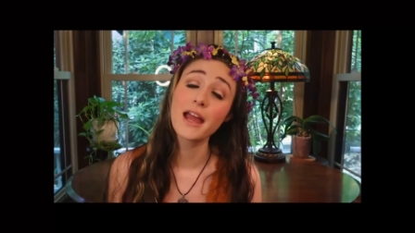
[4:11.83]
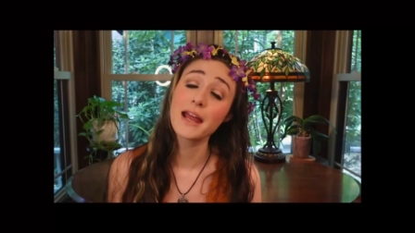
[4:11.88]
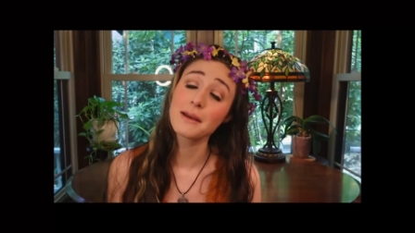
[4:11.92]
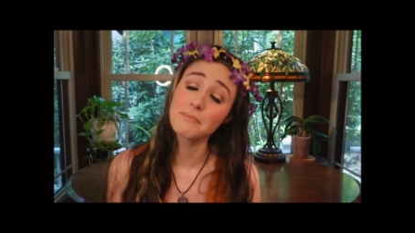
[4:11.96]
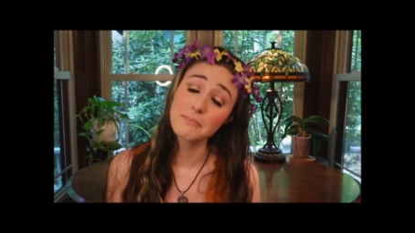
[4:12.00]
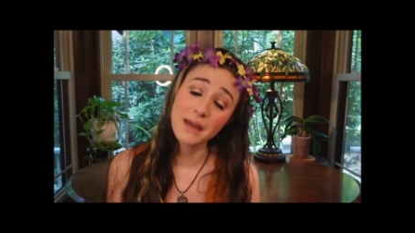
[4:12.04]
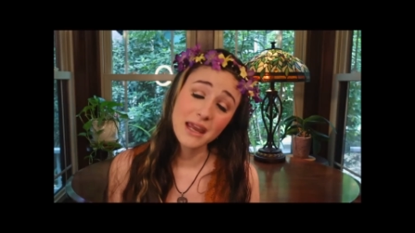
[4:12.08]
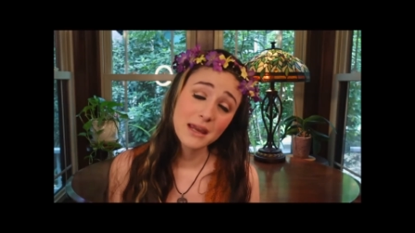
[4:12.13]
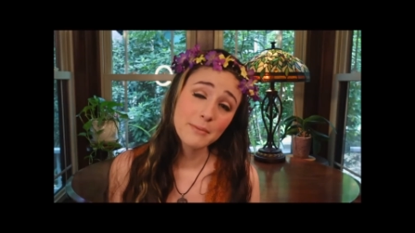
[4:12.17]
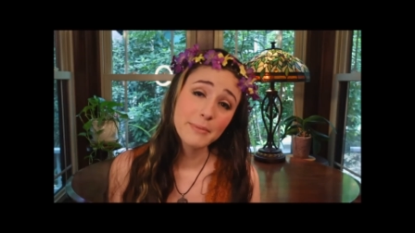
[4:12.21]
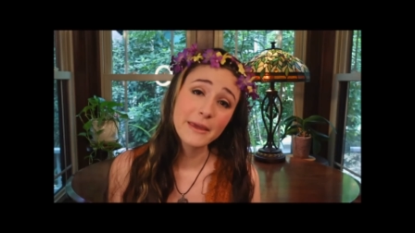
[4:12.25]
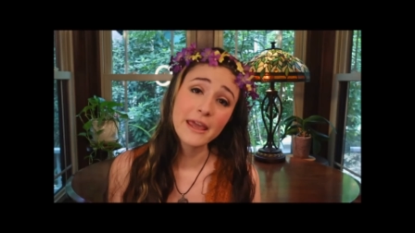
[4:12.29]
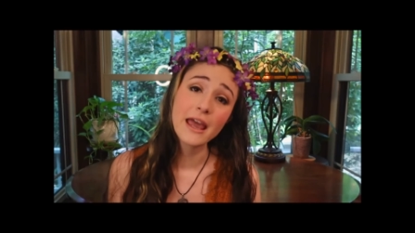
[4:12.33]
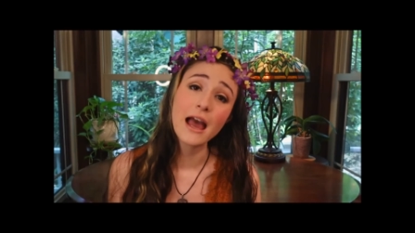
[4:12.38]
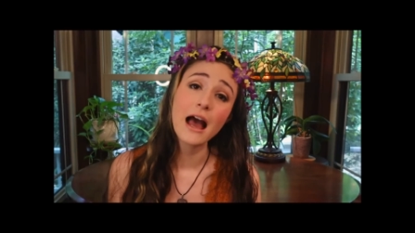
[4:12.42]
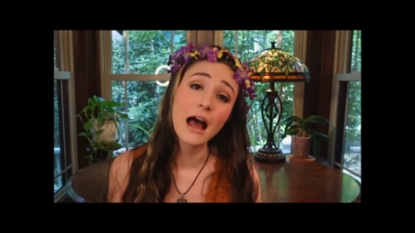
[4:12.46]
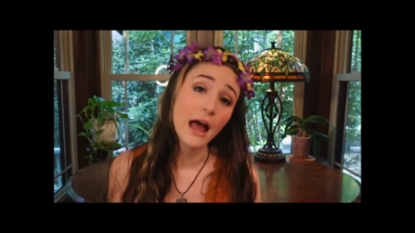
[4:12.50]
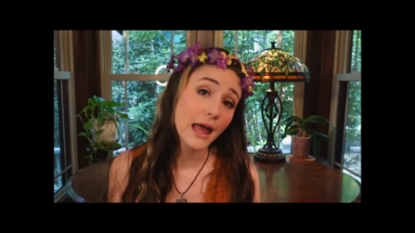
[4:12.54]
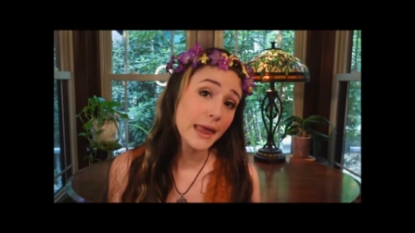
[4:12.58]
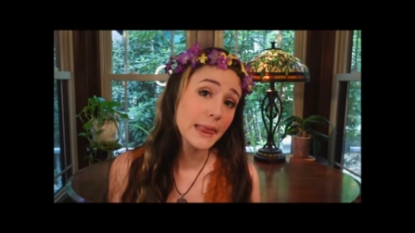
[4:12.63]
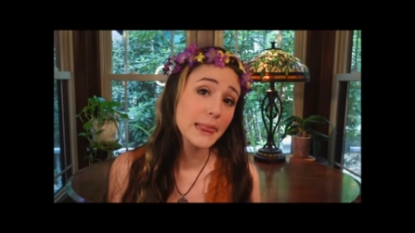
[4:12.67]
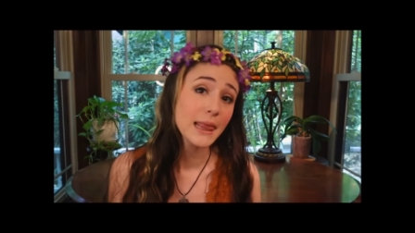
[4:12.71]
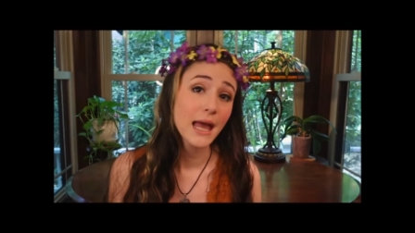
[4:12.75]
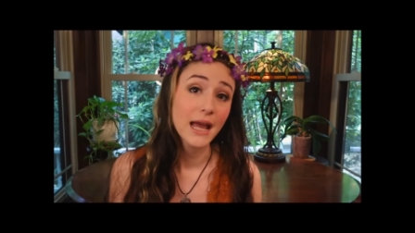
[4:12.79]
and maybe
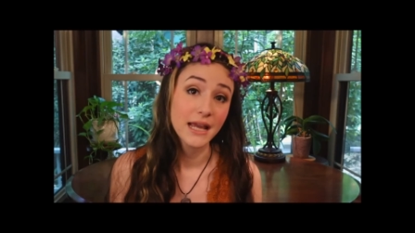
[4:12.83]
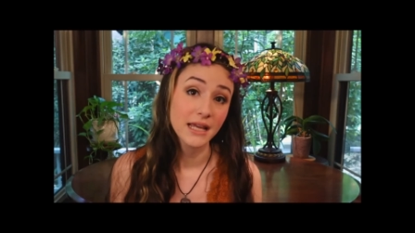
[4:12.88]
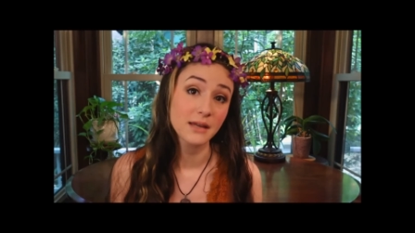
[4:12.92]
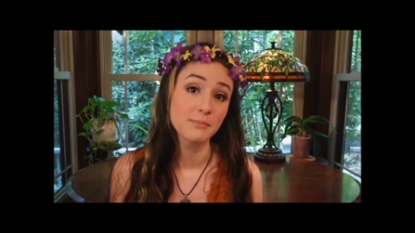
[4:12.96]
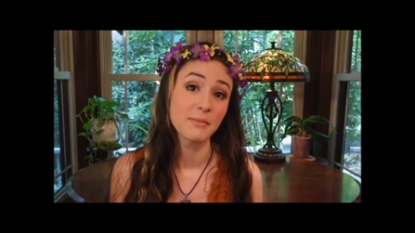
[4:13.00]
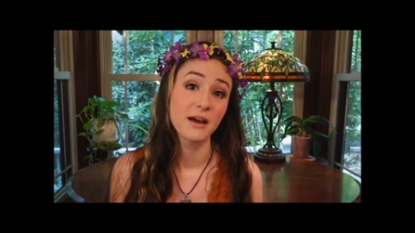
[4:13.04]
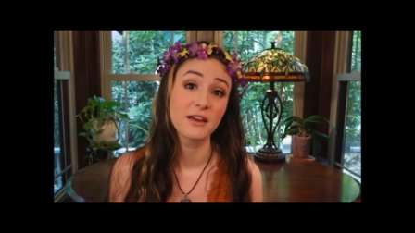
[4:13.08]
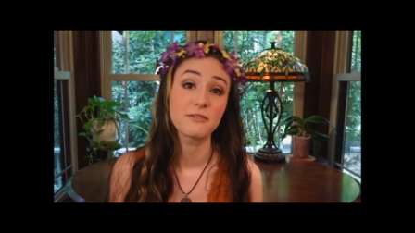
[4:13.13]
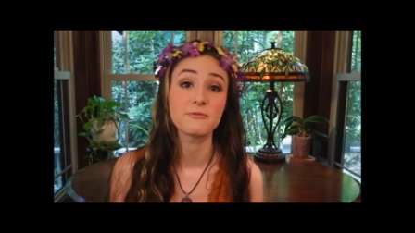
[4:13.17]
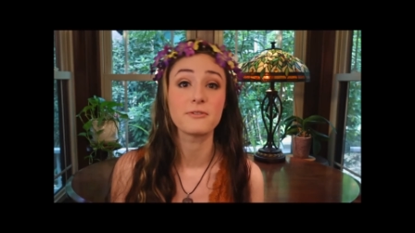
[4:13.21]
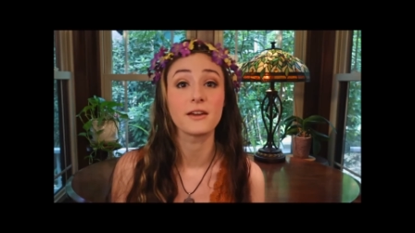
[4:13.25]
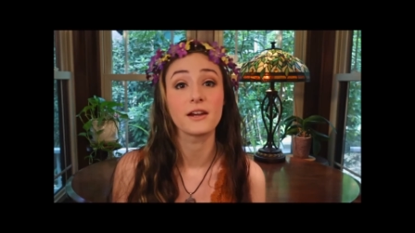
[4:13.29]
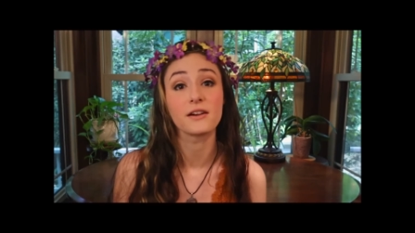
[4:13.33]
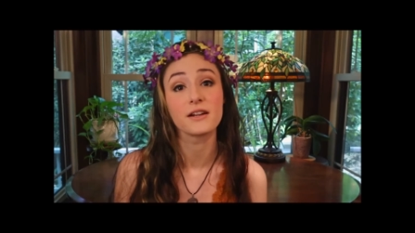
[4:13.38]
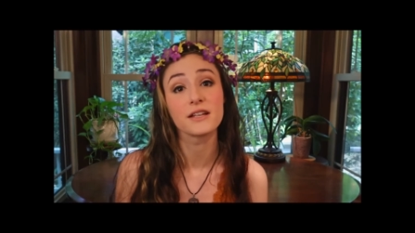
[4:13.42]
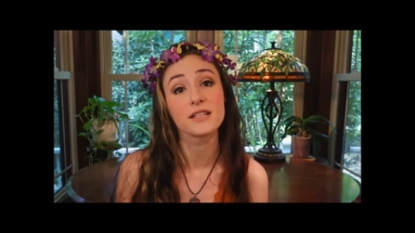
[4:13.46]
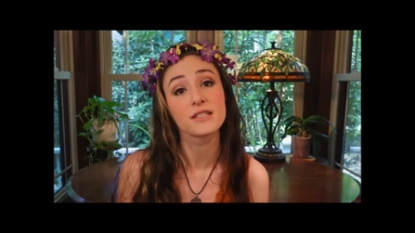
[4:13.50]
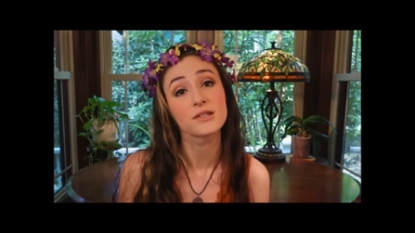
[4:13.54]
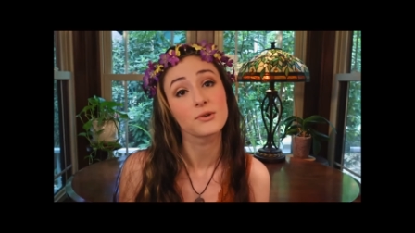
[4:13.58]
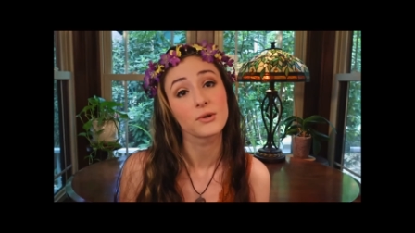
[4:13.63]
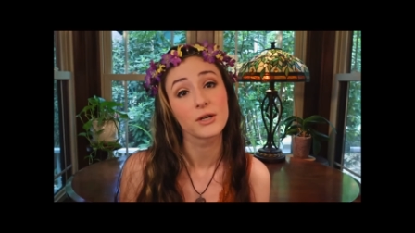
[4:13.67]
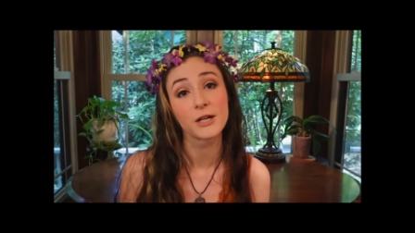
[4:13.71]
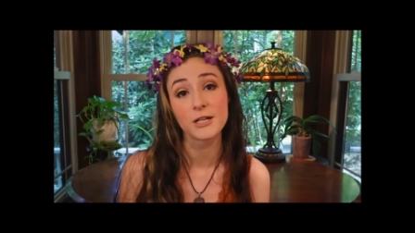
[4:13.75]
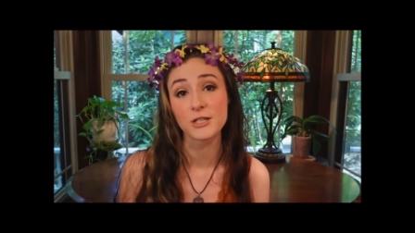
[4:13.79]
I like my fairy
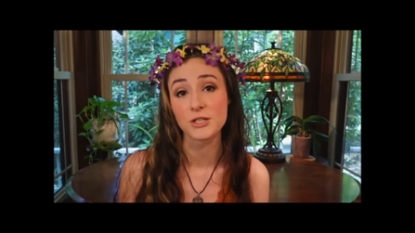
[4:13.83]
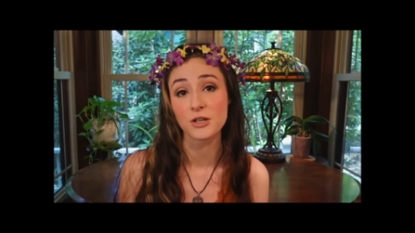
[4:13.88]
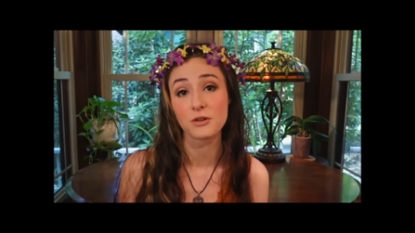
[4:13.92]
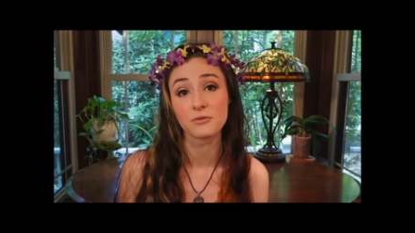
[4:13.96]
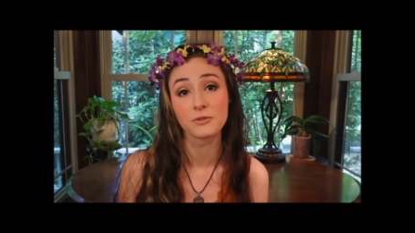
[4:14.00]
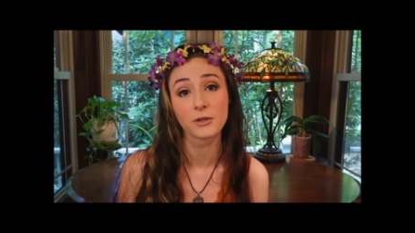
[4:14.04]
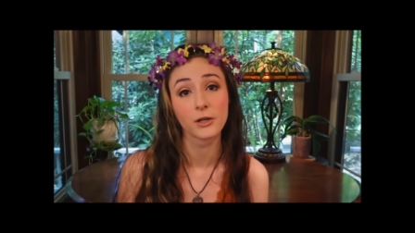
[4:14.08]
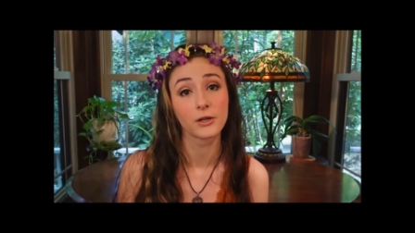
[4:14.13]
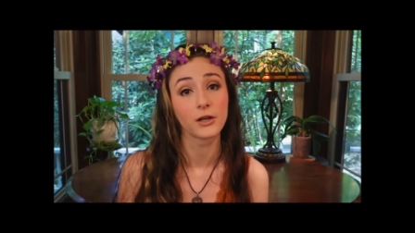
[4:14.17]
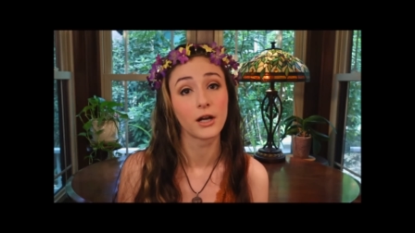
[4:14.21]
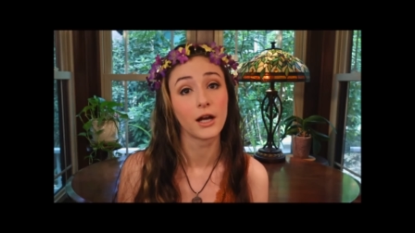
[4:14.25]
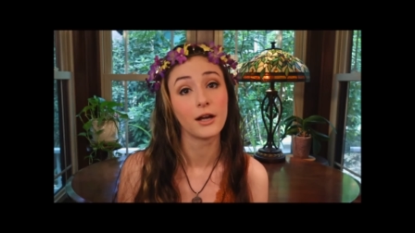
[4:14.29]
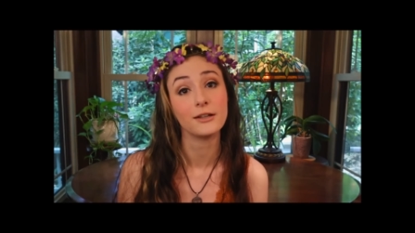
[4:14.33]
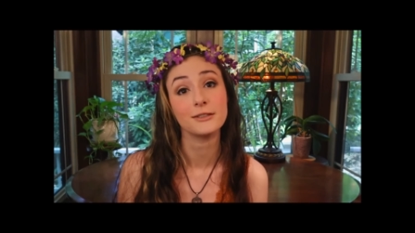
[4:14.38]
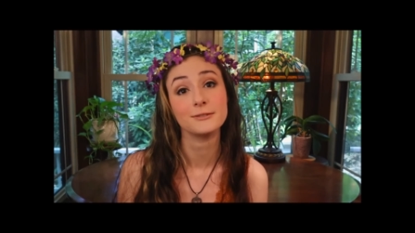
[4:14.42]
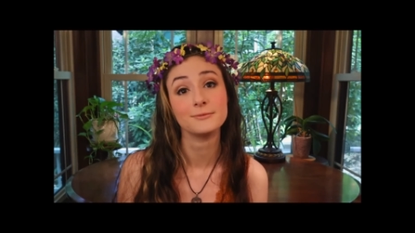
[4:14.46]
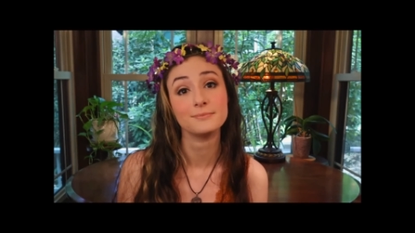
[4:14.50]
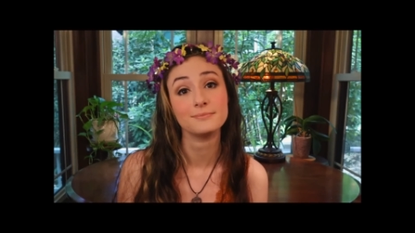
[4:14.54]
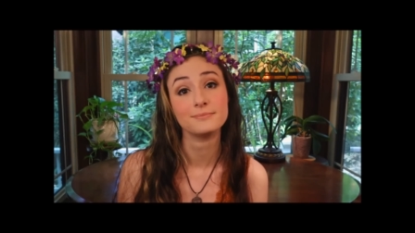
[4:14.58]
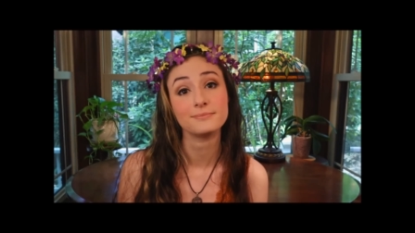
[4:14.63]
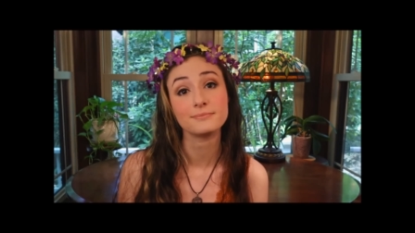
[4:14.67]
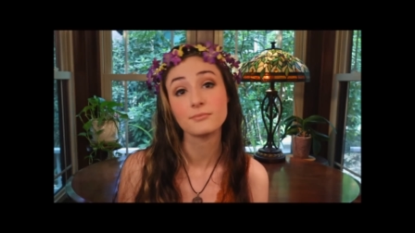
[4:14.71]
stories overgrown.